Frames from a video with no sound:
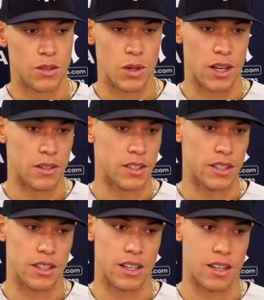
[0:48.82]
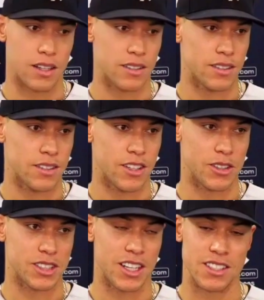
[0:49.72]
Wow, oh, he, uh, you know,
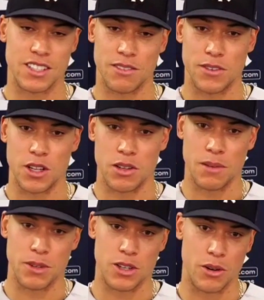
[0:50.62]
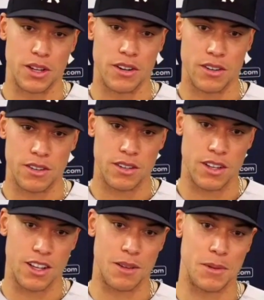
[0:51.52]
it's kind of tough following up a no hitter
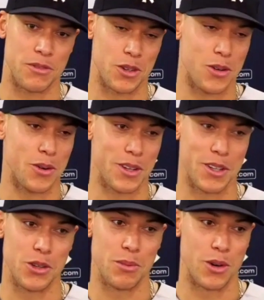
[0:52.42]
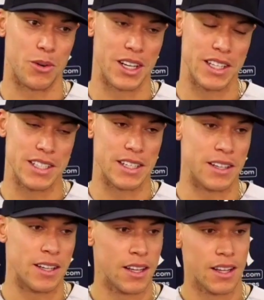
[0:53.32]
um, after Corey Kluber and what he did.
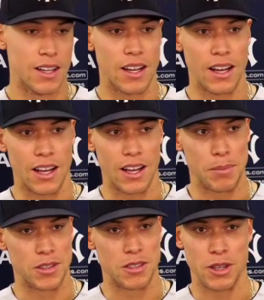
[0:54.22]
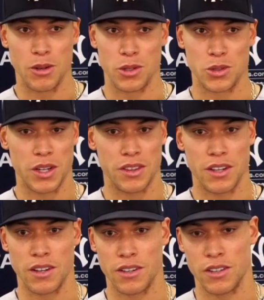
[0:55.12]
Uh, but Domingo was right
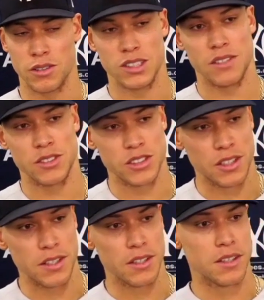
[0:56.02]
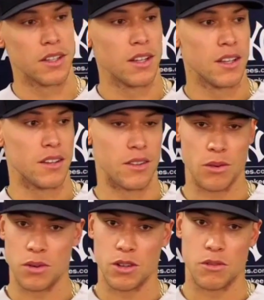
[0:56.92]
there. You know, seven shutty, and
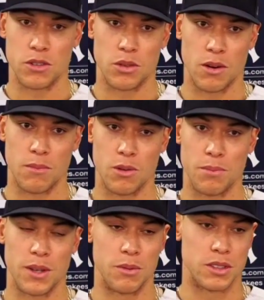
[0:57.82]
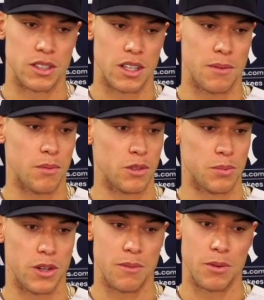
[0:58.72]
throwing it over to our bullpen was uh, was
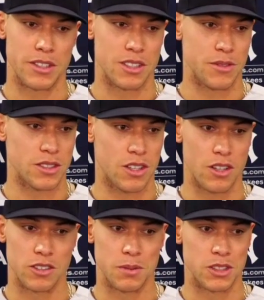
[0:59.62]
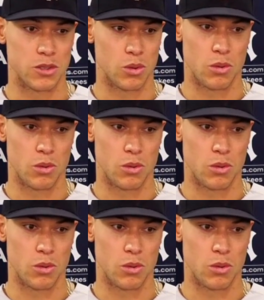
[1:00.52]
pretty impressive. because all his pitches were